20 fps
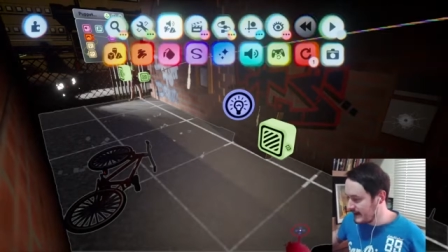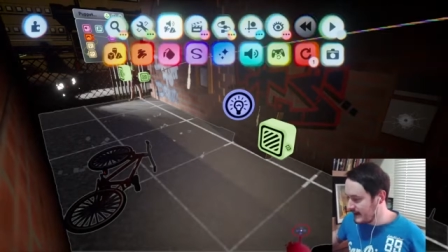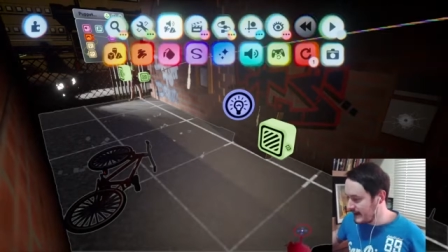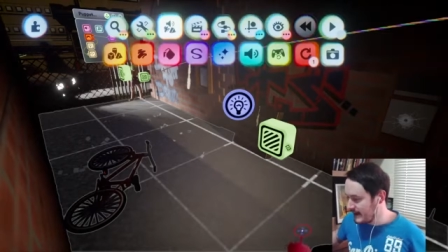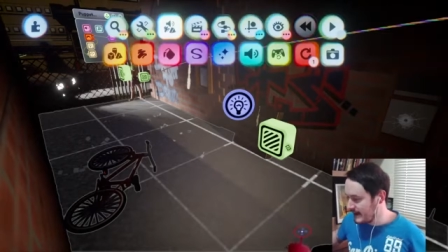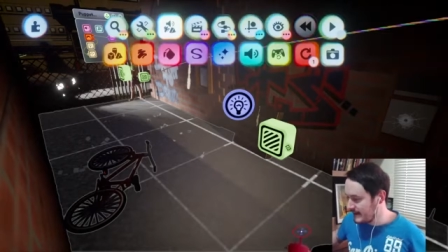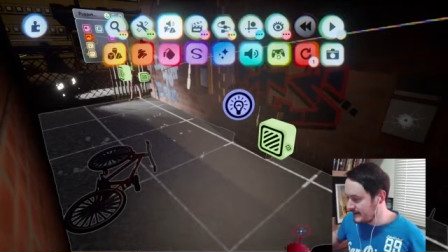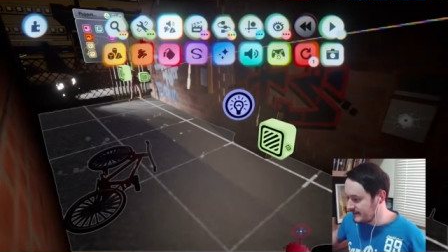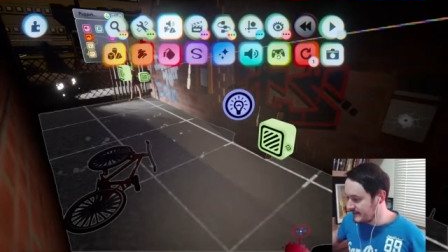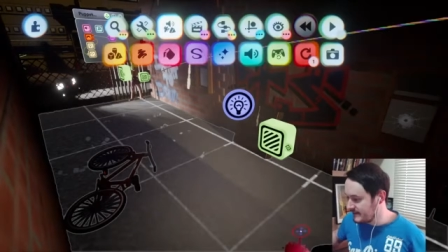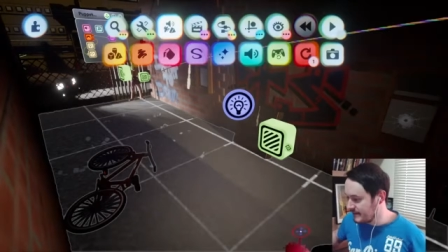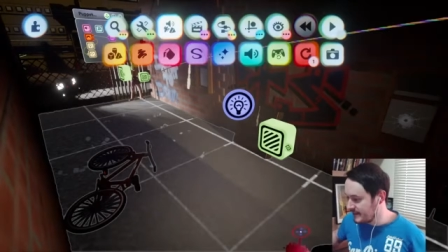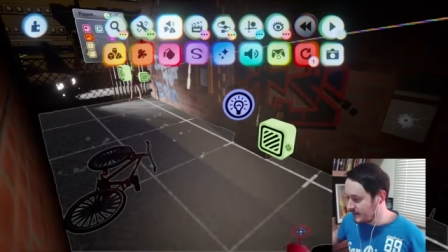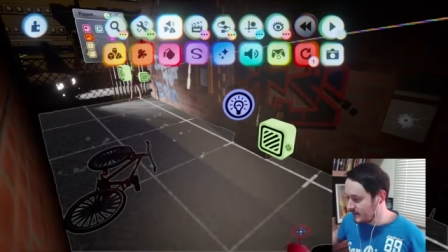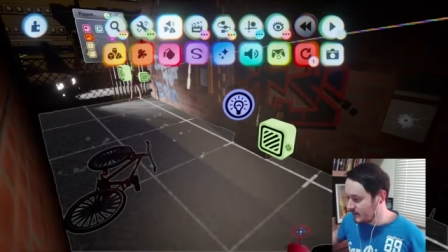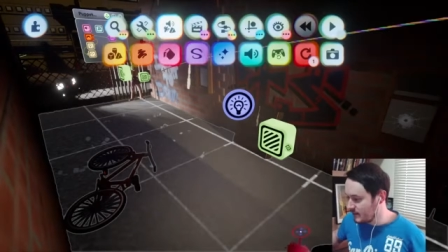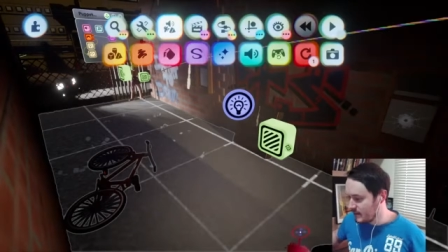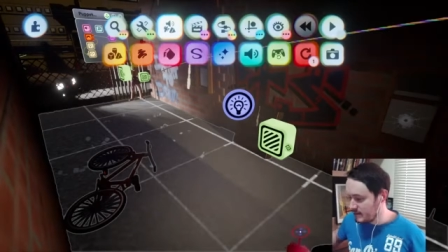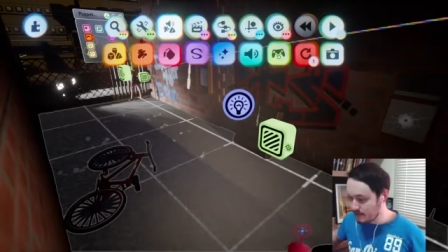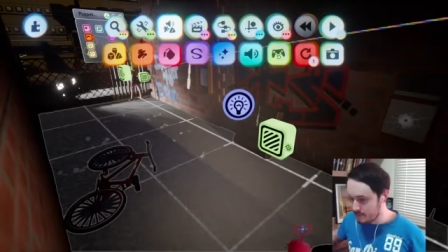And
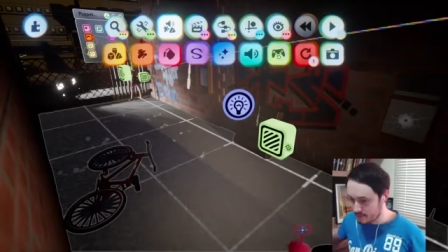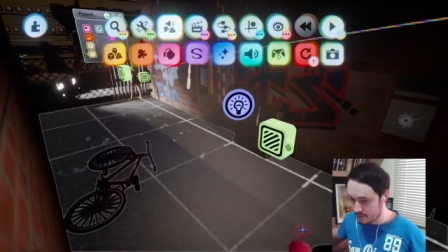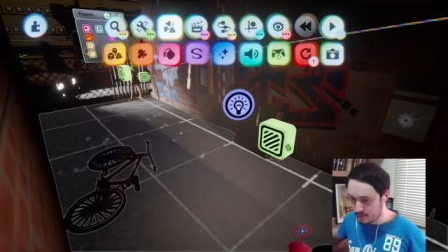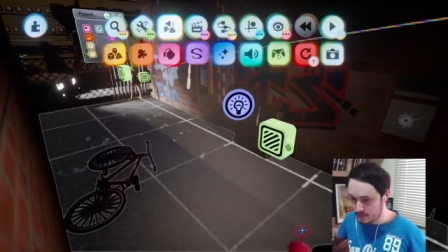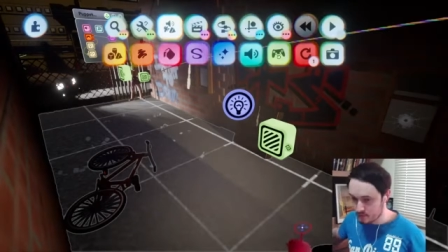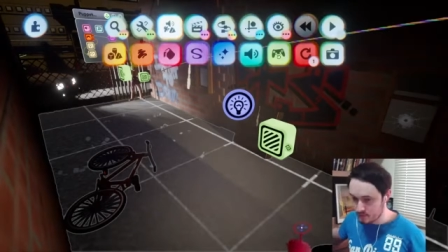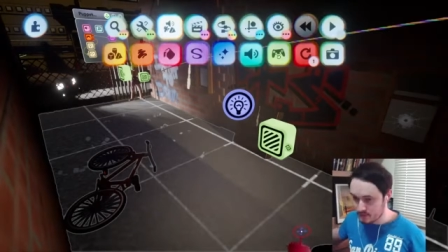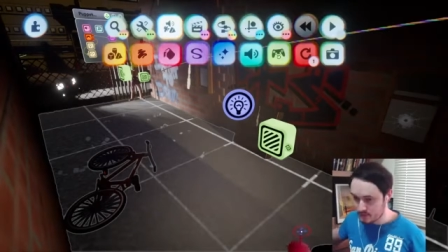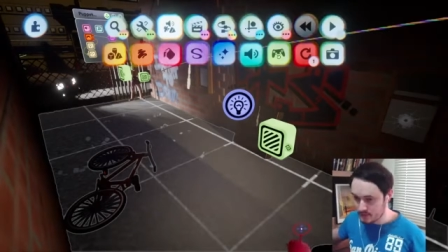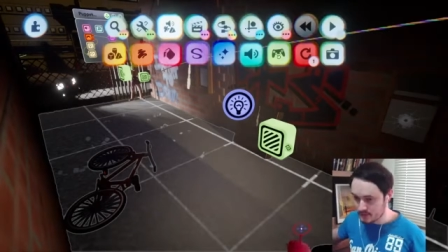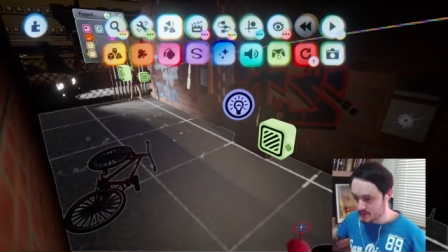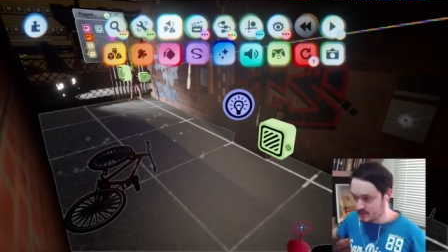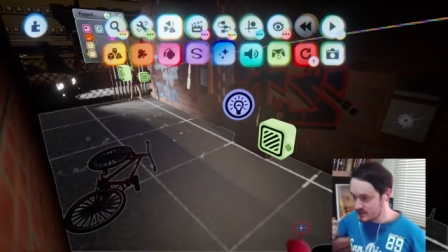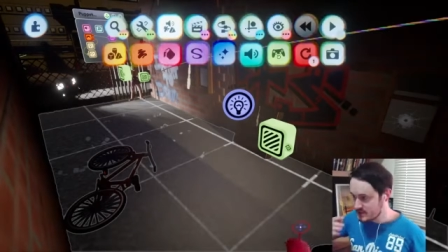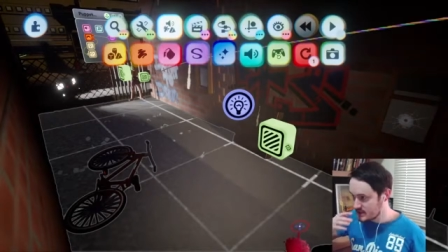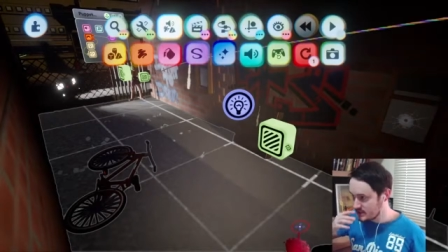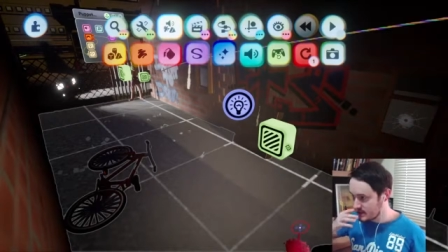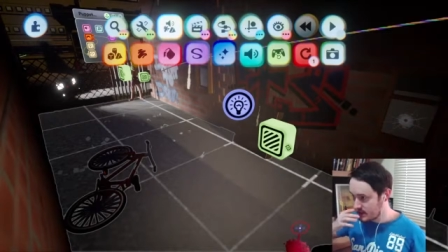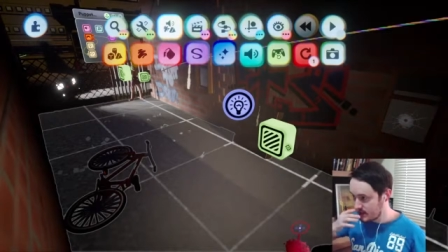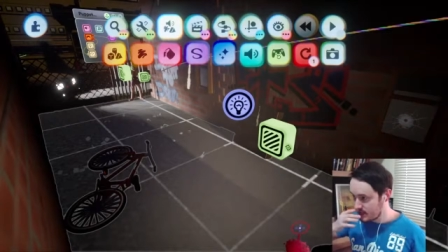we're
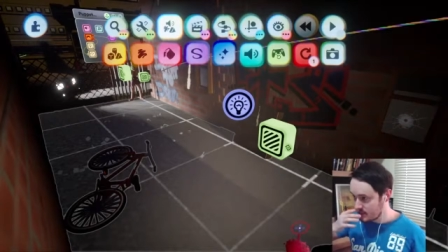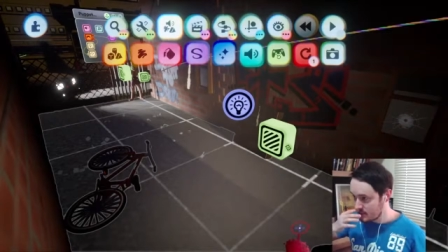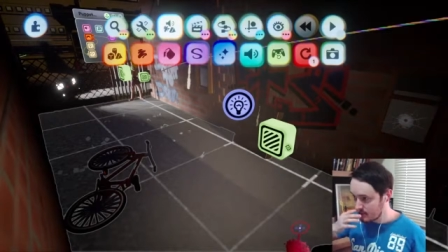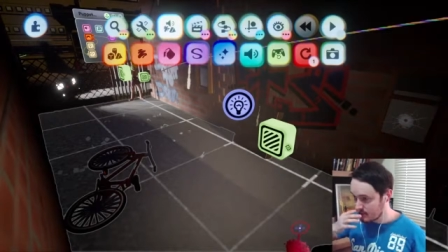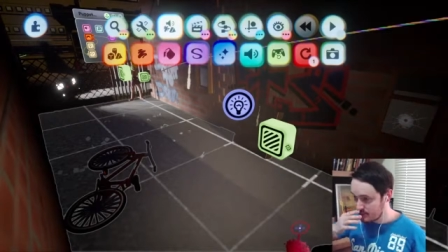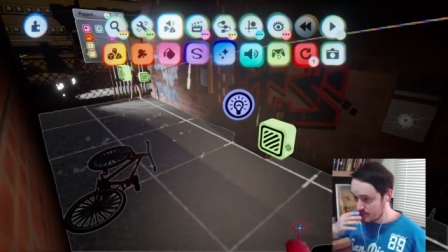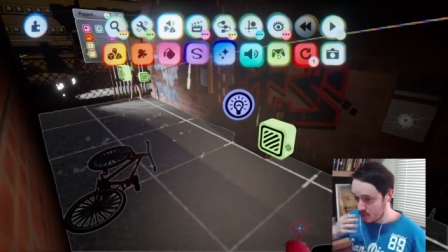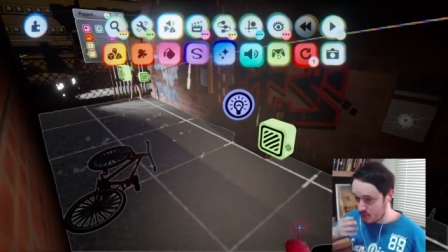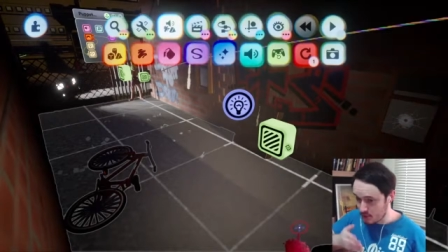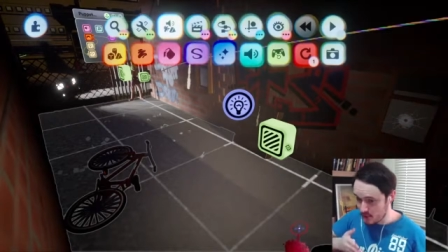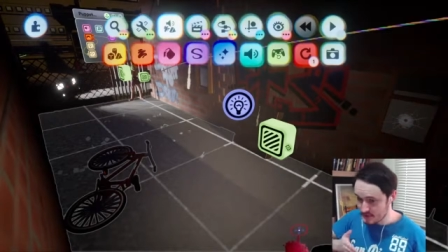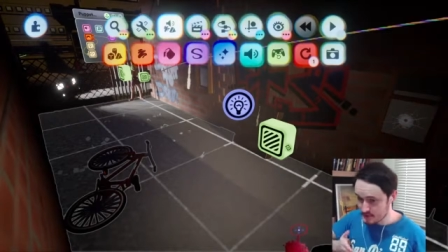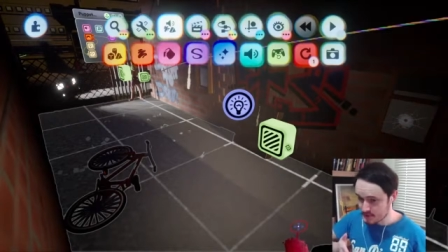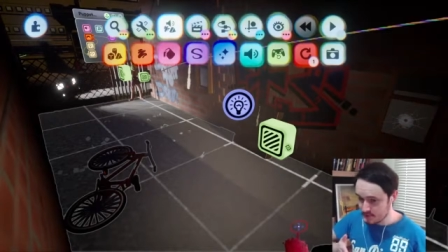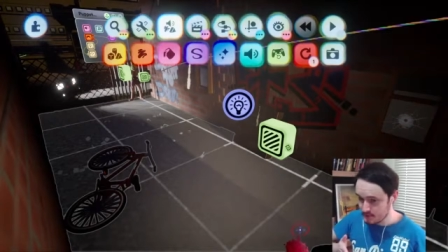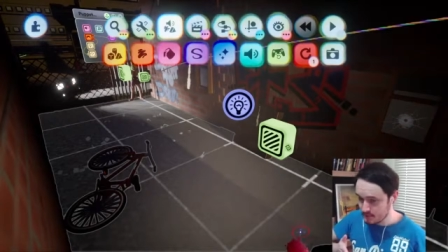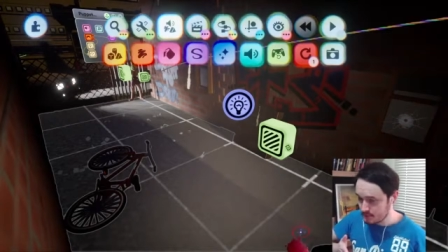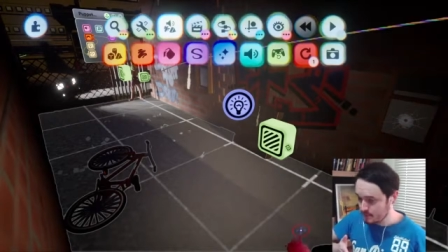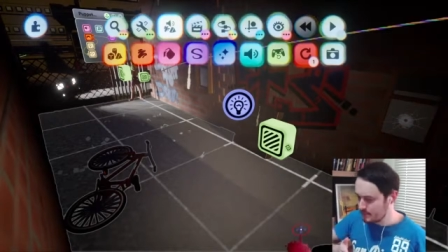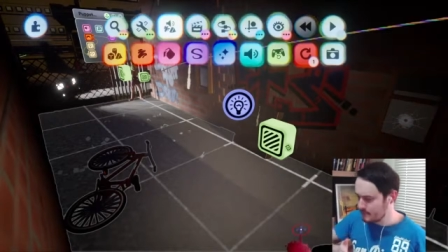just starting off the
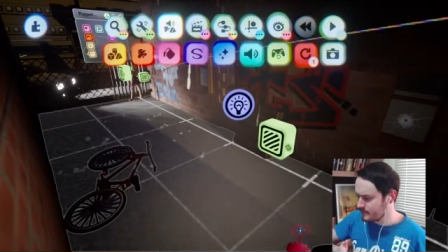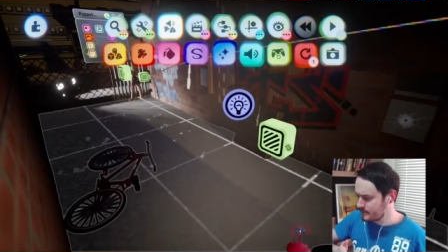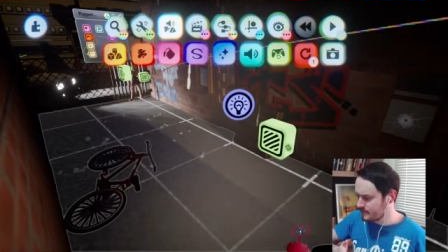hospital.